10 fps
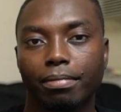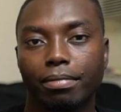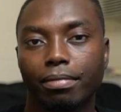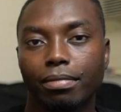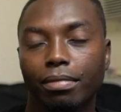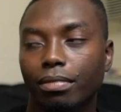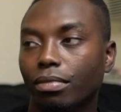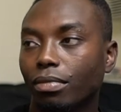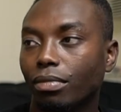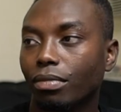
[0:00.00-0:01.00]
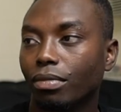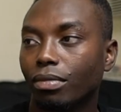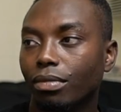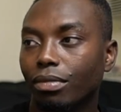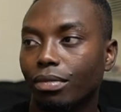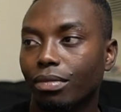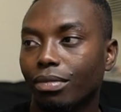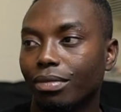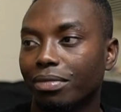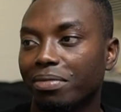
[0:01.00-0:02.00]

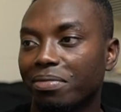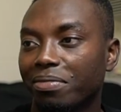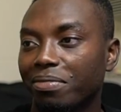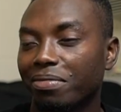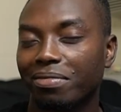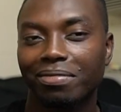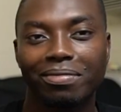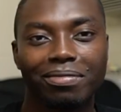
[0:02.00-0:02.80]
[no speech]